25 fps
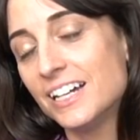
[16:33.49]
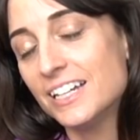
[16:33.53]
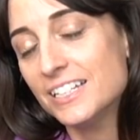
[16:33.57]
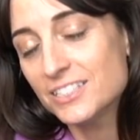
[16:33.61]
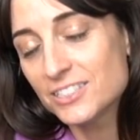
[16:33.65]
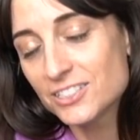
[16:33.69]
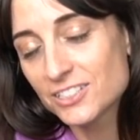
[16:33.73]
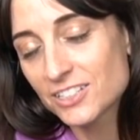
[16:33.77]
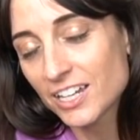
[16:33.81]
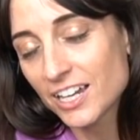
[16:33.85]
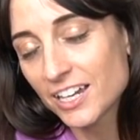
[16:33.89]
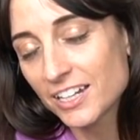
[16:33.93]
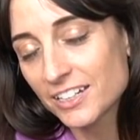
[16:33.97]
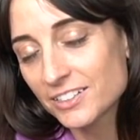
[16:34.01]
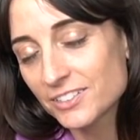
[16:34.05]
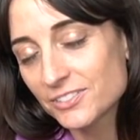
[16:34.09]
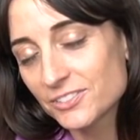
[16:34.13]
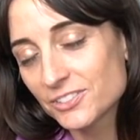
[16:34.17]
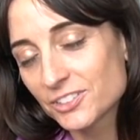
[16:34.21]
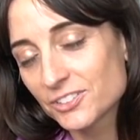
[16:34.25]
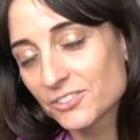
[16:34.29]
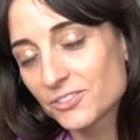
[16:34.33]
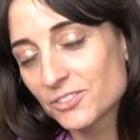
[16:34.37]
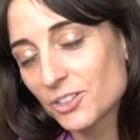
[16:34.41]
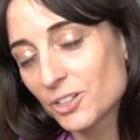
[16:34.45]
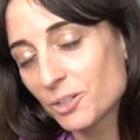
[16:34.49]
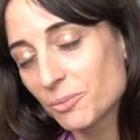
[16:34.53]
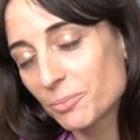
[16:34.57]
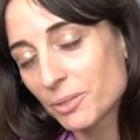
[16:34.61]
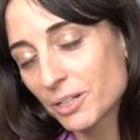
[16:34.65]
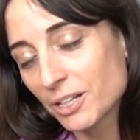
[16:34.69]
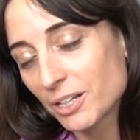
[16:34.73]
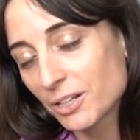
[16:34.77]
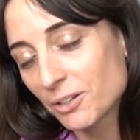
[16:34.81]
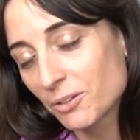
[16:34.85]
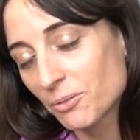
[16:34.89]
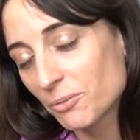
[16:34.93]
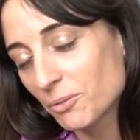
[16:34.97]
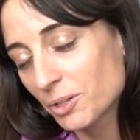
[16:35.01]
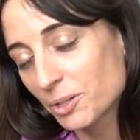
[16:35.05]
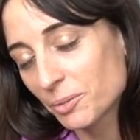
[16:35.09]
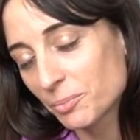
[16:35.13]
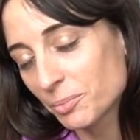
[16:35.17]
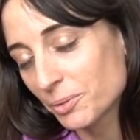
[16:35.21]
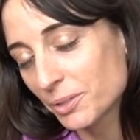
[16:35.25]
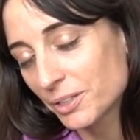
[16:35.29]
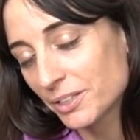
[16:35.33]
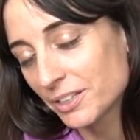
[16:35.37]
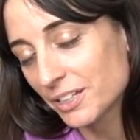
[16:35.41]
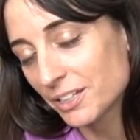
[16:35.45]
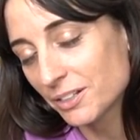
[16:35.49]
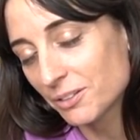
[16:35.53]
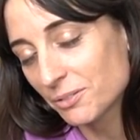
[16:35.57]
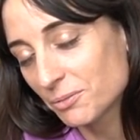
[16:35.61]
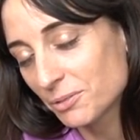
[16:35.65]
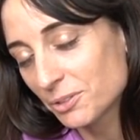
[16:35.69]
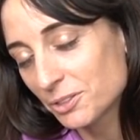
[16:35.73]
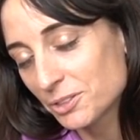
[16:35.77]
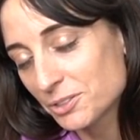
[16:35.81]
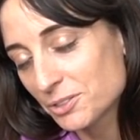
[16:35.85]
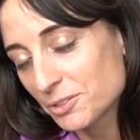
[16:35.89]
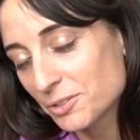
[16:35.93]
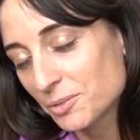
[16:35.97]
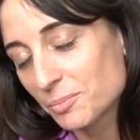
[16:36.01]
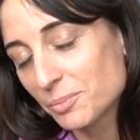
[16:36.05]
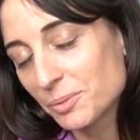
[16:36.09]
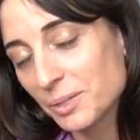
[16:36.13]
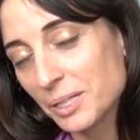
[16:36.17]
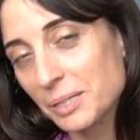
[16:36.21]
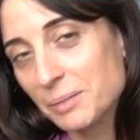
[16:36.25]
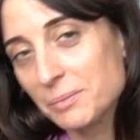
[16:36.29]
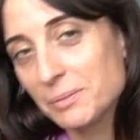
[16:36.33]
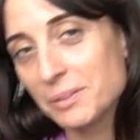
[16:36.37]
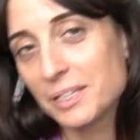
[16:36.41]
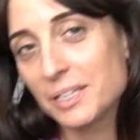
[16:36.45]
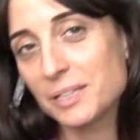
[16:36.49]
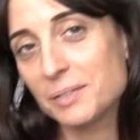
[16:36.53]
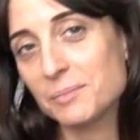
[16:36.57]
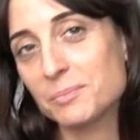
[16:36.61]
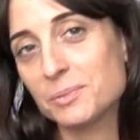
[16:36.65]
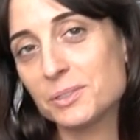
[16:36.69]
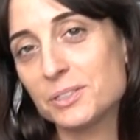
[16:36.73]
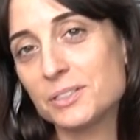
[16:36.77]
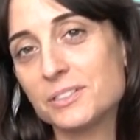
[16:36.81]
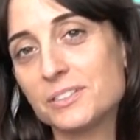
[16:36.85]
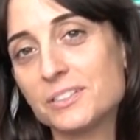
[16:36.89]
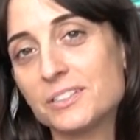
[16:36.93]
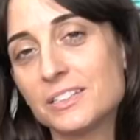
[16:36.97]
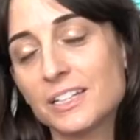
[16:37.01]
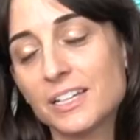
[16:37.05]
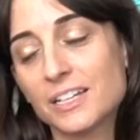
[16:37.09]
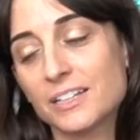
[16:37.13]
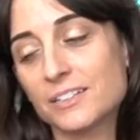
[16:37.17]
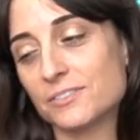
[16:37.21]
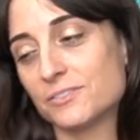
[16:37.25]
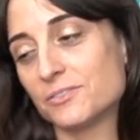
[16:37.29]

It's kind of your fault, but I don't want to do the blame game, but that...